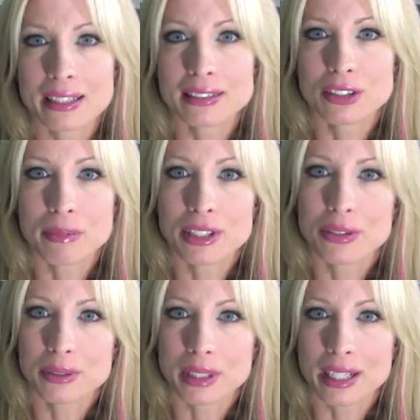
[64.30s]
took me
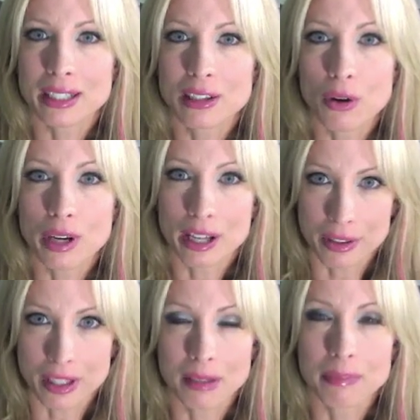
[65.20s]
to a local
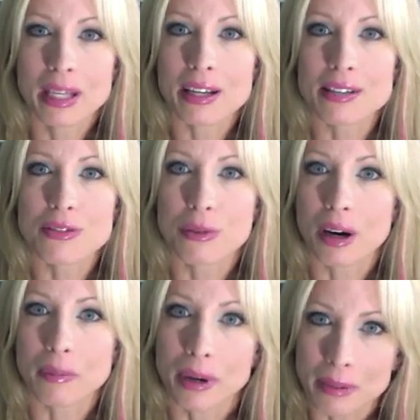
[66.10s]
health club because through
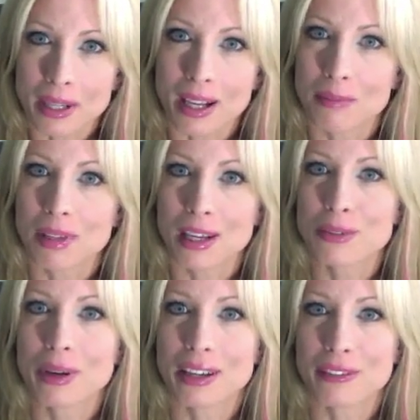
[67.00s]
our apartment
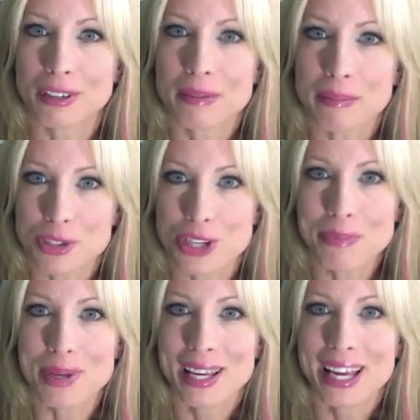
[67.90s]
complex we had a free
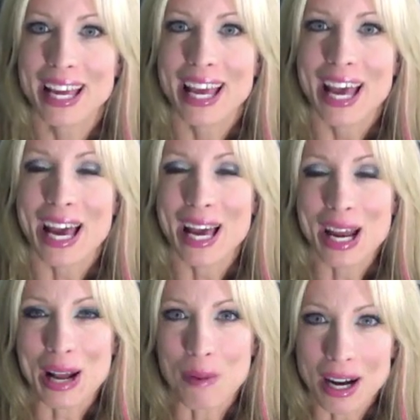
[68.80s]
membership,
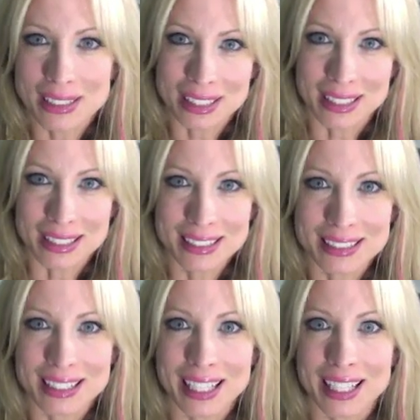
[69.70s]
and I walked
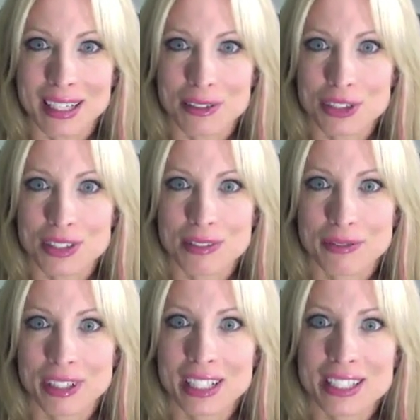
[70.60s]
in and I was
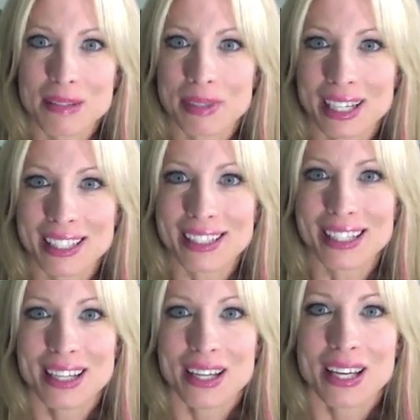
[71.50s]
just very intimidated
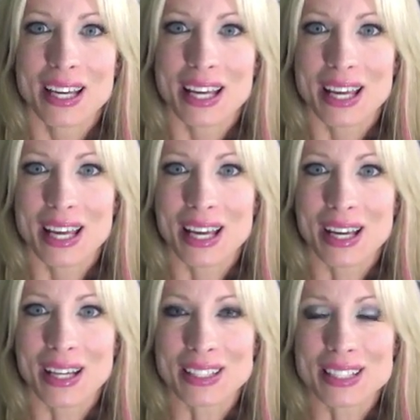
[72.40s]

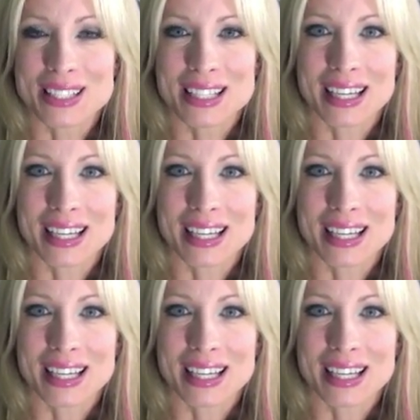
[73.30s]
and